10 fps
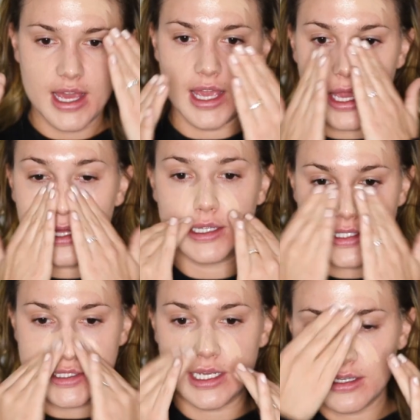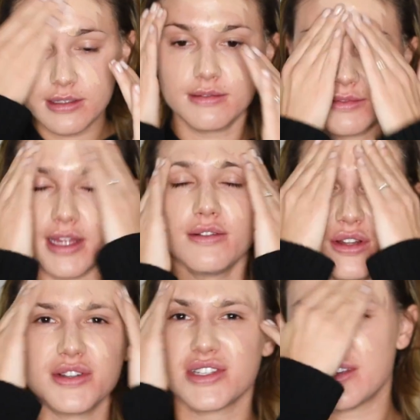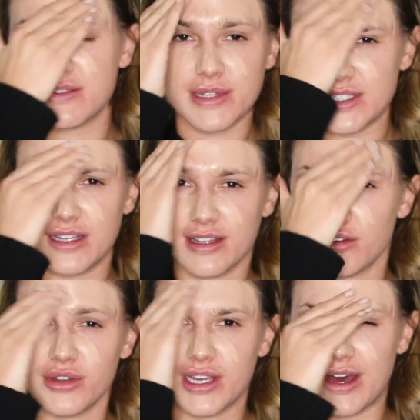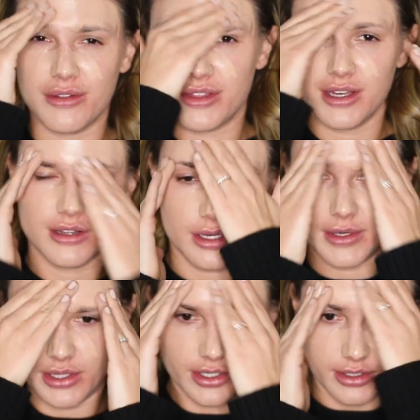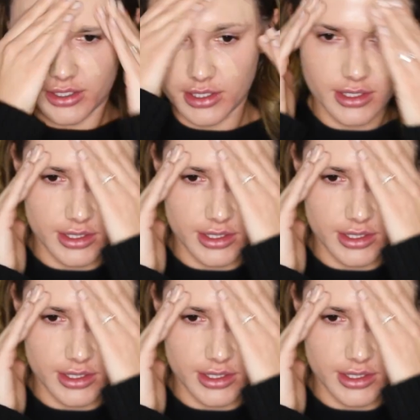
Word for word: and I don't know, it just gives my skin like a really healthy glowy look.